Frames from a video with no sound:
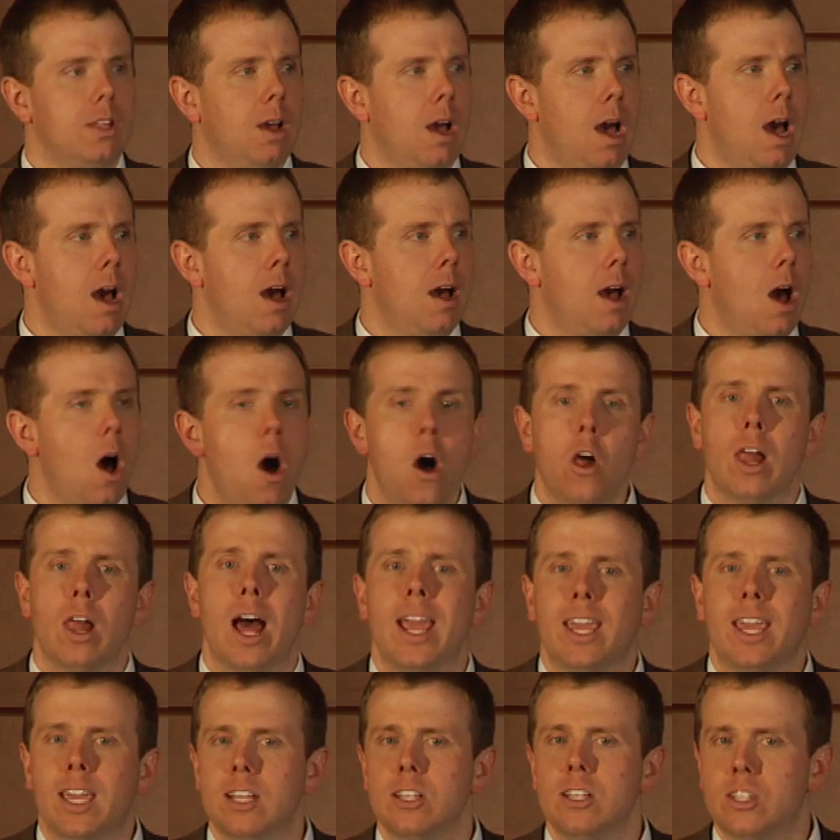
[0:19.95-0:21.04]
All
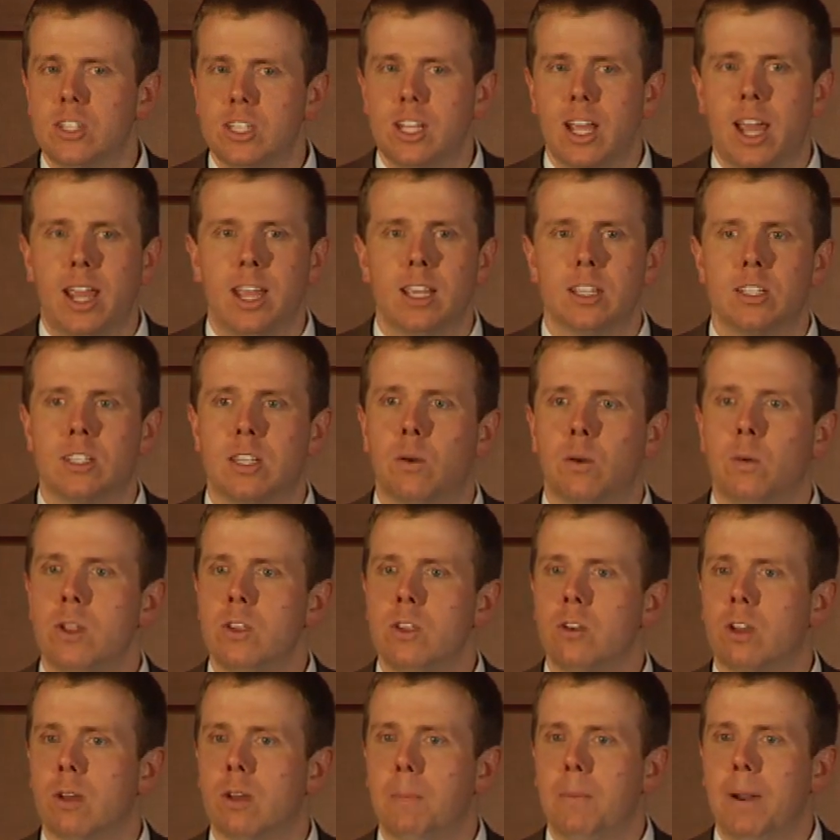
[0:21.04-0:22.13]
I can say is that when
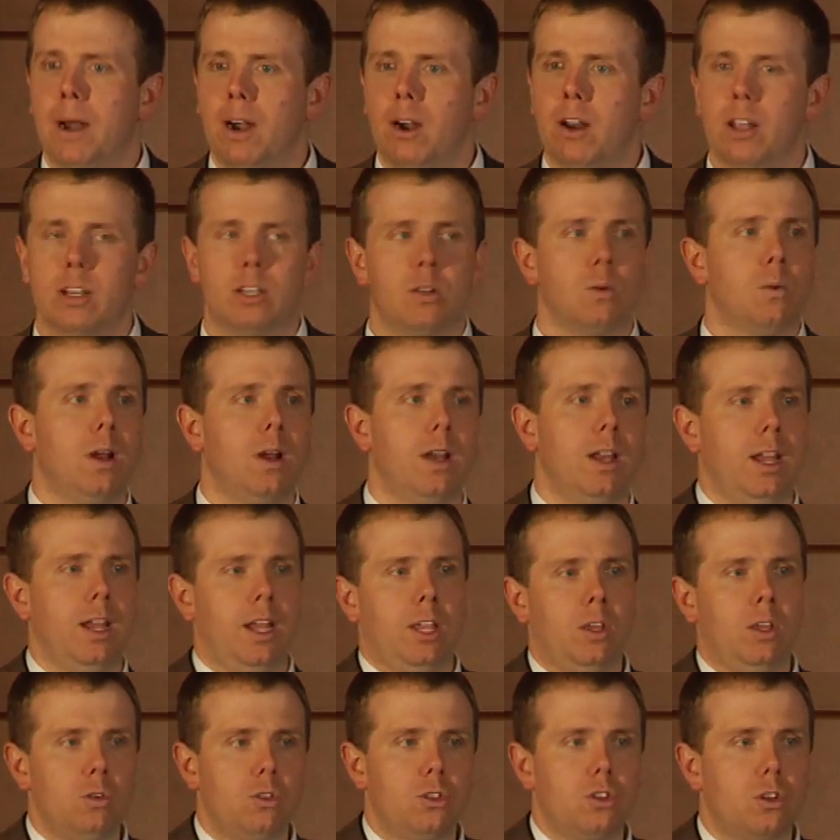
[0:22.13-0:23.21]
you compare it to what it
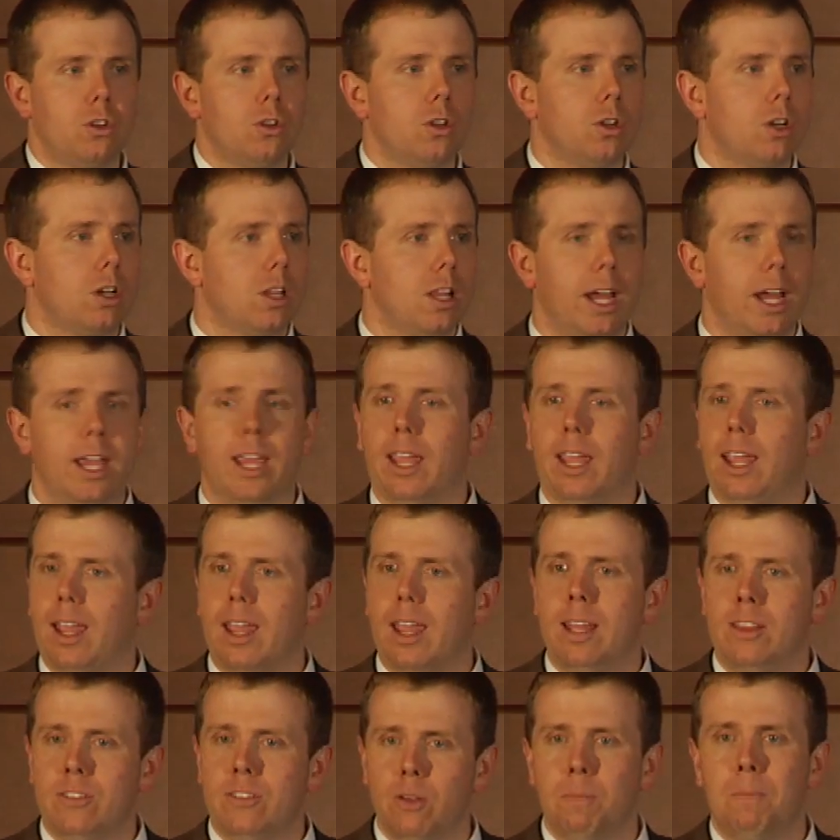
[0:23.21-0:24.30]
used to look like,
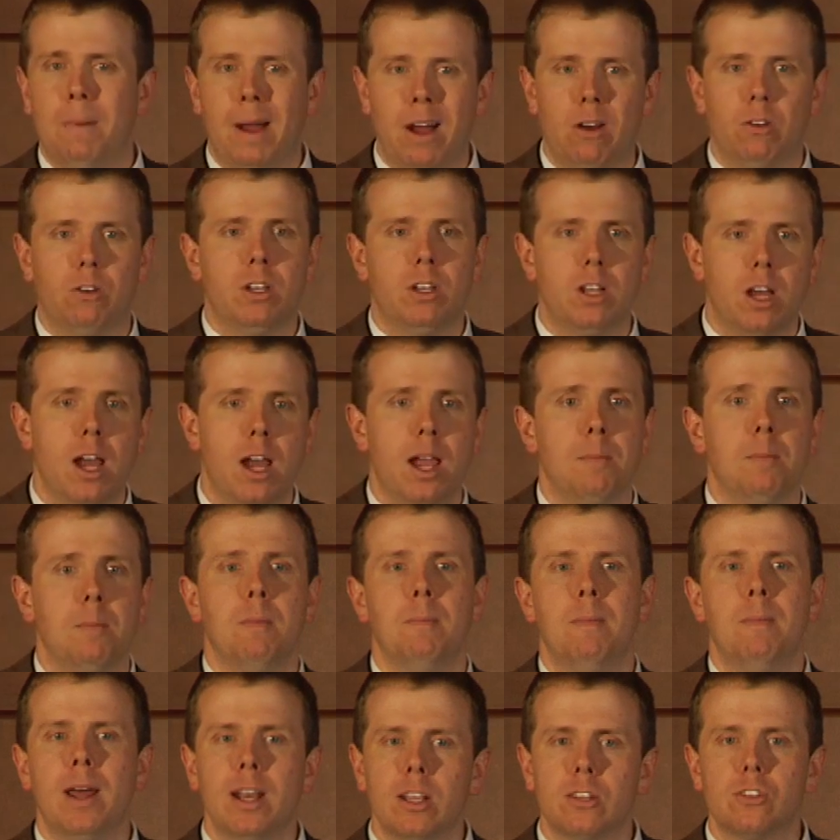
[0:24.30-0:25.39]
it's about time.
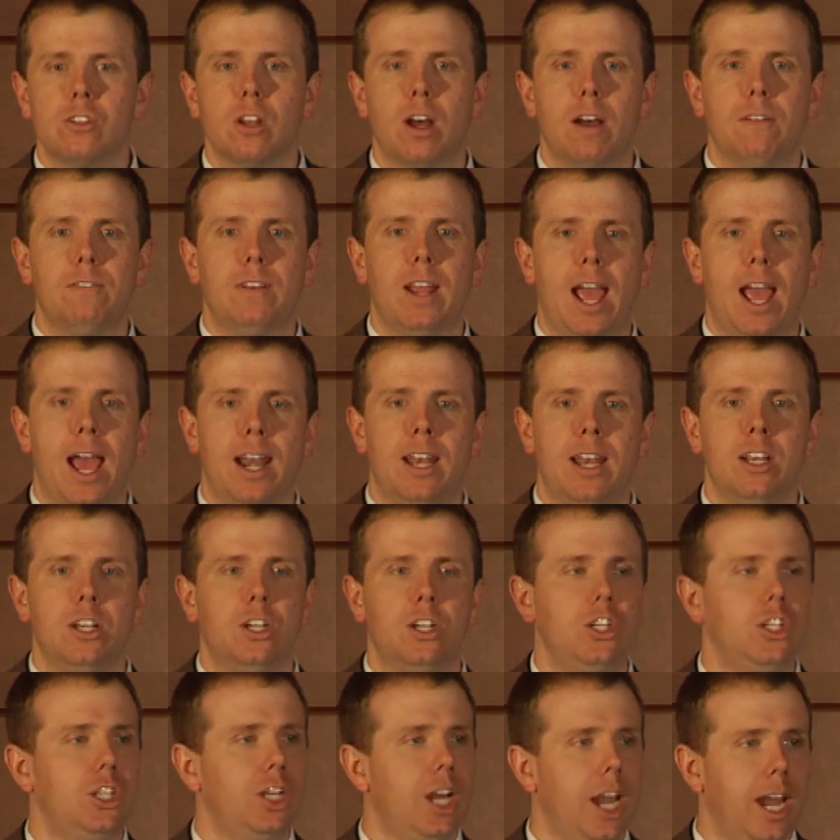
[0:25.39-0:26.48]
Medisoft
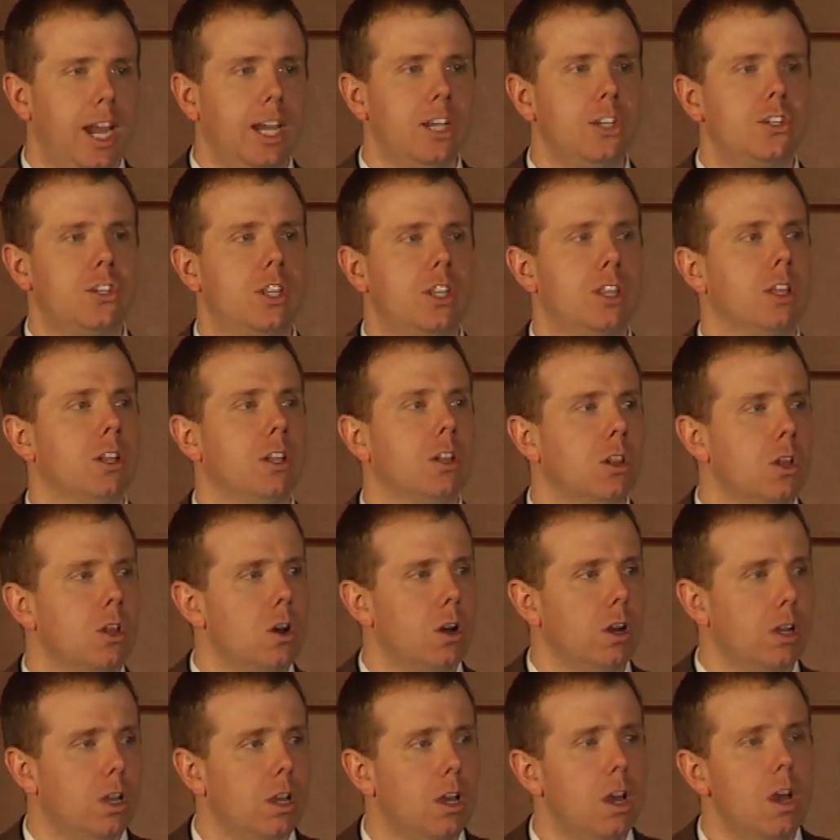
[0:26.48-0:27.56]
hadn't changed the
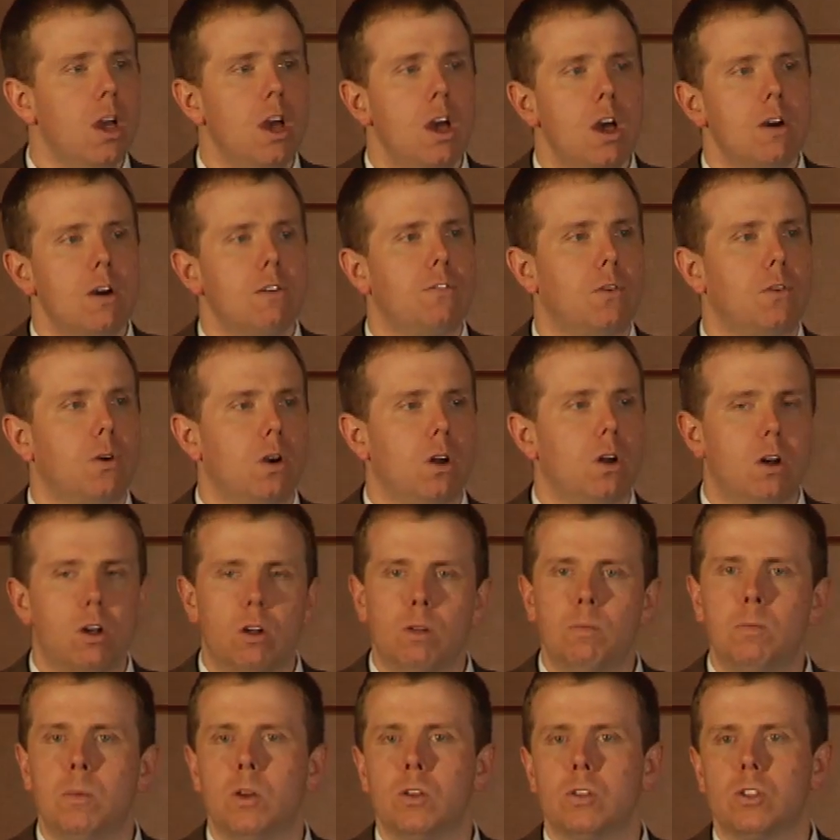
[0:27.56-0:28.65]
look for
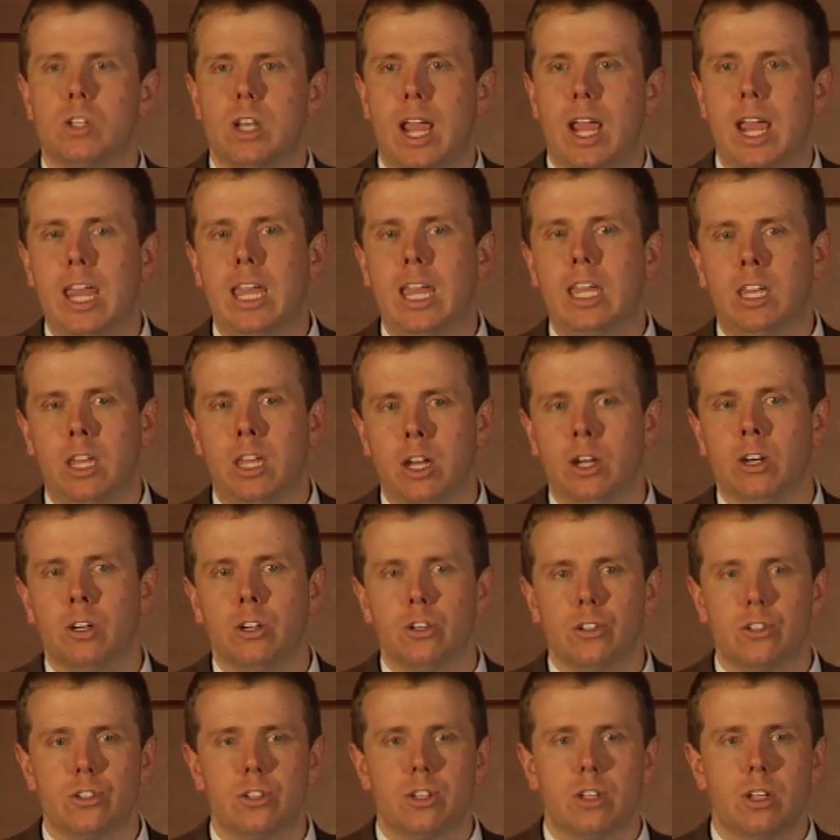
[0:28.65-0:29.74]
almost 8
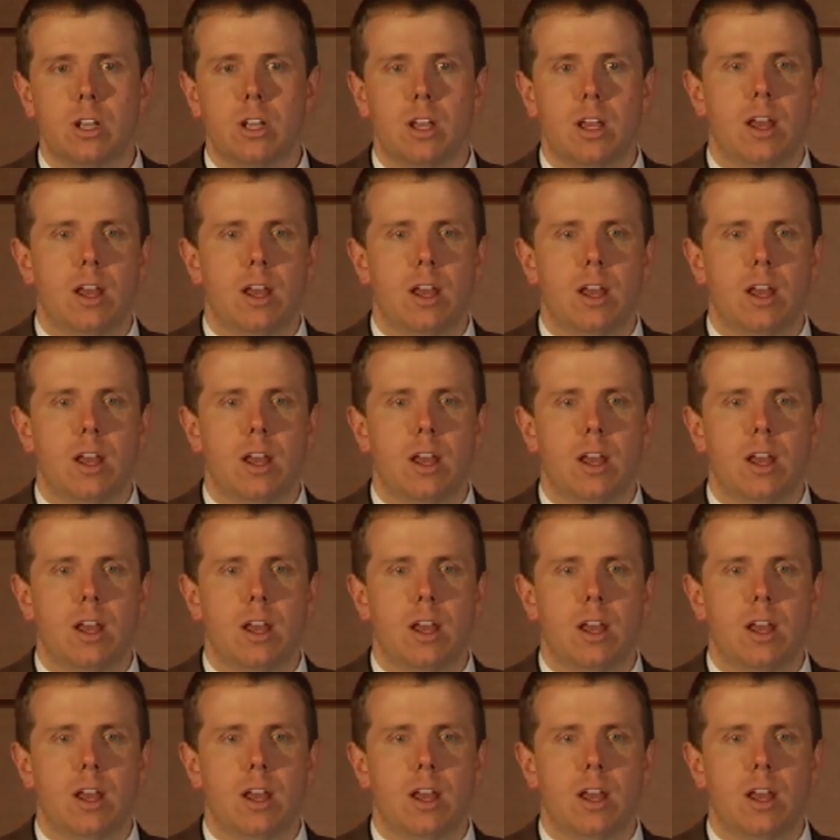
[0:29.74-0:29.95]
years.